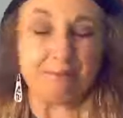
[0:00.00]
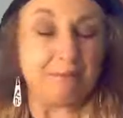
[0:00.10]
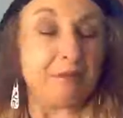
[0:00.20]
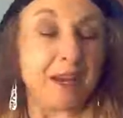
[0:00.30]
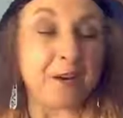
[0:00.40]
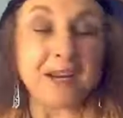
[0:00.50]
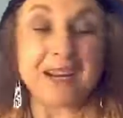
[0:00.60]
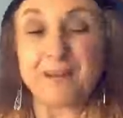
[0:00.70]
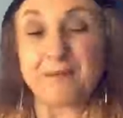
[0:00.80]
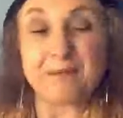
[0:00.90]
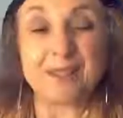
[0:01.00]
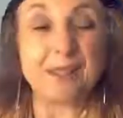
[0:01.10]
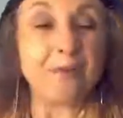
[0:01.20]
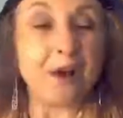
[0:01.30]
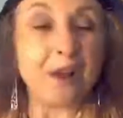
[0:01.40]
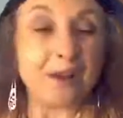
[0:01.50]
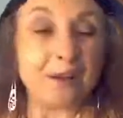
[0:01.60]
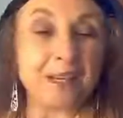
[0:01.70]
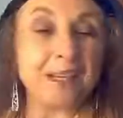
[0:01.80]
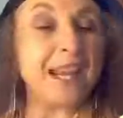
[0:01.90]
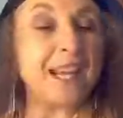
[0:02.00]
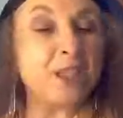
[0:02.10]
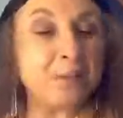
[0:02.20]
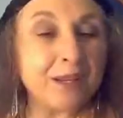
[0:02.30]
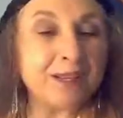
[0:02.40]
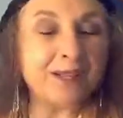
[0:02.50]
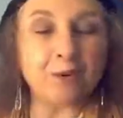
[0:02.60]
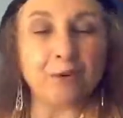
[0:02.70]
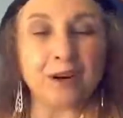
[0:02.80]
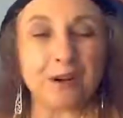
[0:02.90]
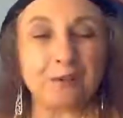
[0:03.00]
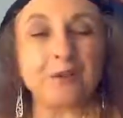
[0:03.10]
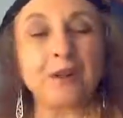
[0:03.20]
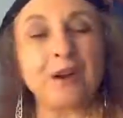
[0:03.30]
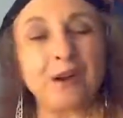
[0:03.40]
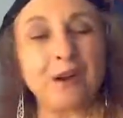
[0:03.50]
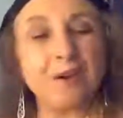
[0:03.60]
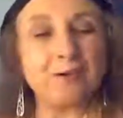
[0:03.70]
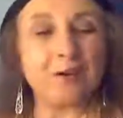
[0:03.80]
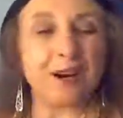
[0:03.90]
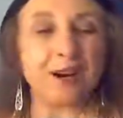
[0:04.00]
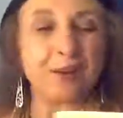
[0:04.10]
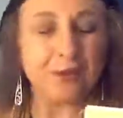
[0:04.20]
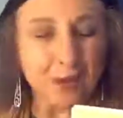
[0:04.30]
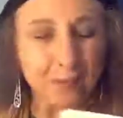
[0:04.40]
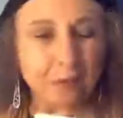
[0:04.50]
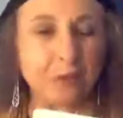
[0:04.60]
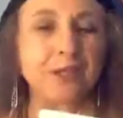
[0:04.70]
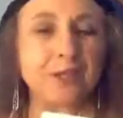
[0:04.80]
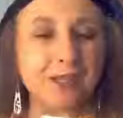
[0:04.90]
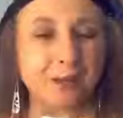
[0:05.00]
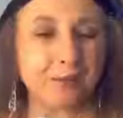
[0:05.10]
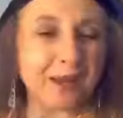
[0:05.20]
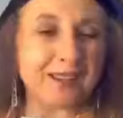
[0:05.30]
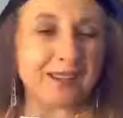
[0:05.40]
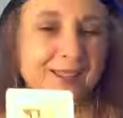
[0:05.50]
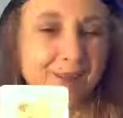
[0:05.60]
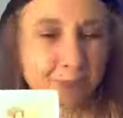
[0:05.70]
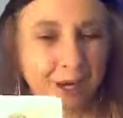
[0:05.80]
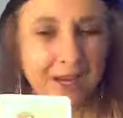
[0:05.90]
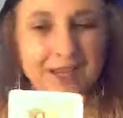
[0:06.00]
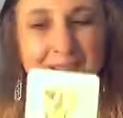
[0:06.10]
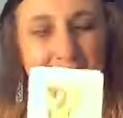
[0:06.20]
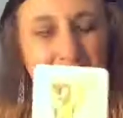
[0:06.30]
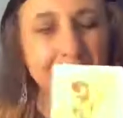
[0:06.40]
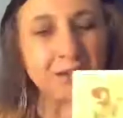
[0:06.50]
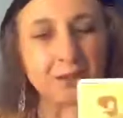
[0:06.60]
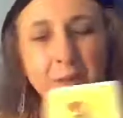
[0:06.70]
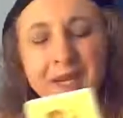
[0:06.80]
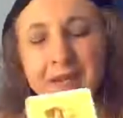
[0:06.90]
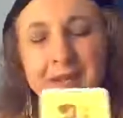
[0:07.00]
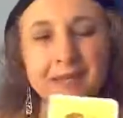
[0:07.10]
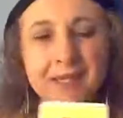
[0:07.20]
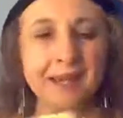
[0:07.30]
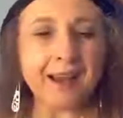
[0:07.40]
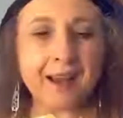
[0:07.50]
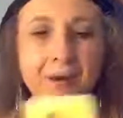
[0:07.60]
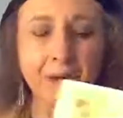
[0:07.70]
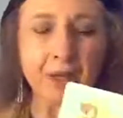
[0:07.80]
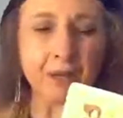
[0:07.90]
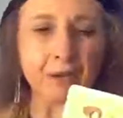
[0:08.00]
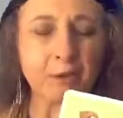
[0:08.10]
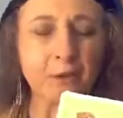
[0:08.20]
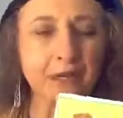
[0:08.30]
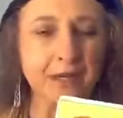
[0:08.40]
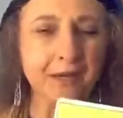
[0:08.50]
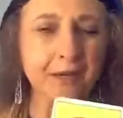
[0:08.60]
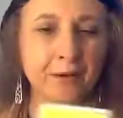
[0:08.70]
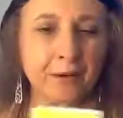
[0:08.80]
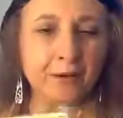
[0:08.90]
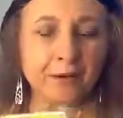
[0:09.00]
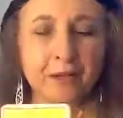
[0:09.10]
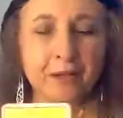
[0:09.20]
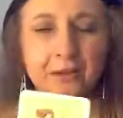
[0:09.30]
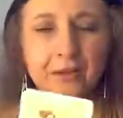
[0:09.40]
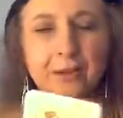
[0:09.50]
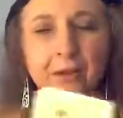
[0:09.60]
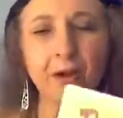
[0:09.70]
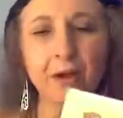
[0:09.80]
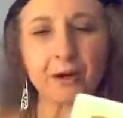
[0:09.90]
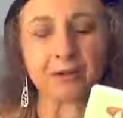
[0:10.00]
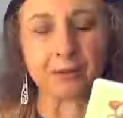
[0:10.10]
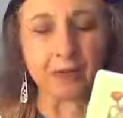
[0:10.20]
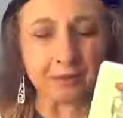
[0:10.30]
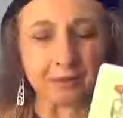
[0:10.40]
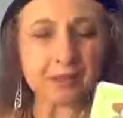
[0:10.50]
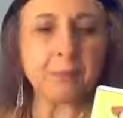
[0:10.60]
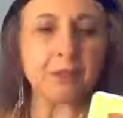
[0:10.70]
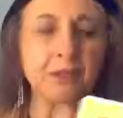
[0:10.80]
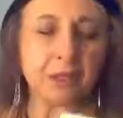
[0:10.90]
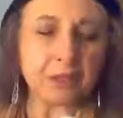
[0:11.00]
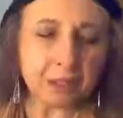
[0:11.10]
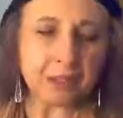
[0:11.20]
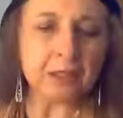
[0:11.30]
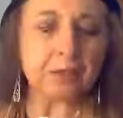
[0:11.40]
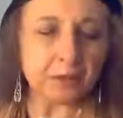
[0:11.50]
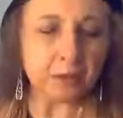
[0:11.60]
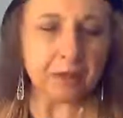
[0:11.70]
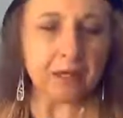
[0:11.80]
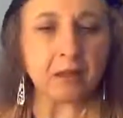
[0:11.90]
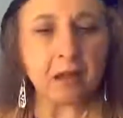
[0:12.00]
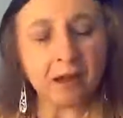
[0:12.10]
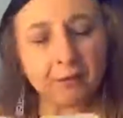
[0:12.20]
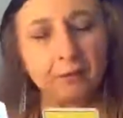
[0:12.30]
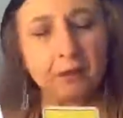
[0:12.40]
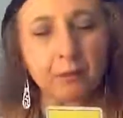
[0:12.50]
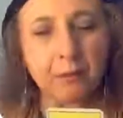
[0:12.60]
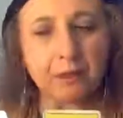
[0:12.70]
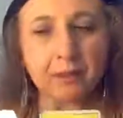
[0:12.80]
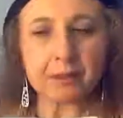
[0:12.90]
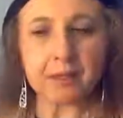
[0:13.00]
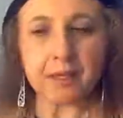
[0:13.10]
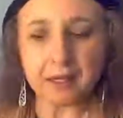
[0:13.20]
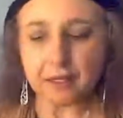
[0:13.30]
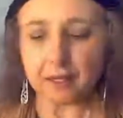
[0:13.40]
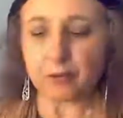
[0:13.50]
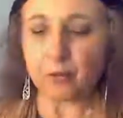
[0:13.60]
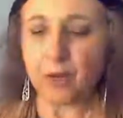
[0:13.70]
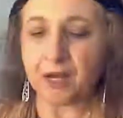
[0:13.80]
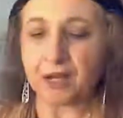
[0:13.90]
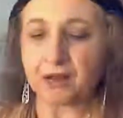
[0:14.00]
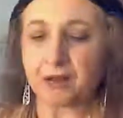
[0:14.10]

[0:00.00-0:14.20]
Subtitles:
very symbolic of engagements or of love or of precious events, right? So we can see how through the years this card and this image continues to be alive, but in a slightly different way.